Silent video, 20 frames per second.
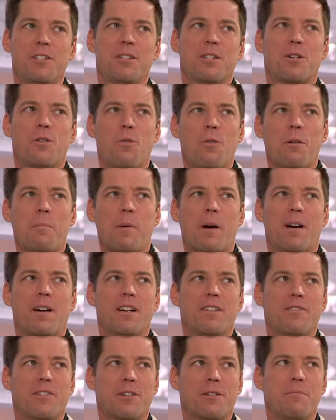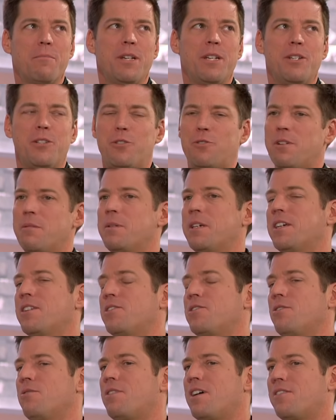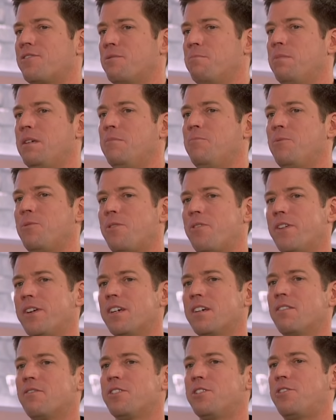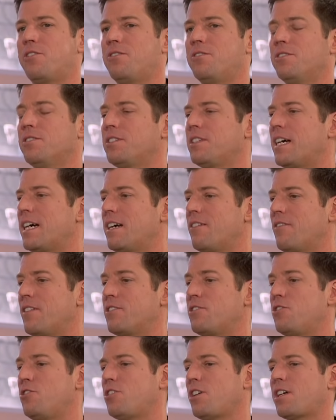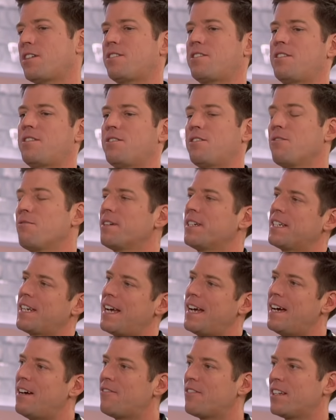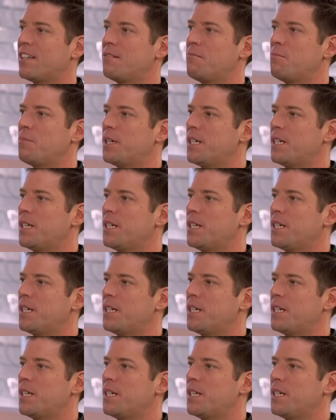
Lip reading: a core part of your ministry, because so often people think of eternal life as just going to heaven,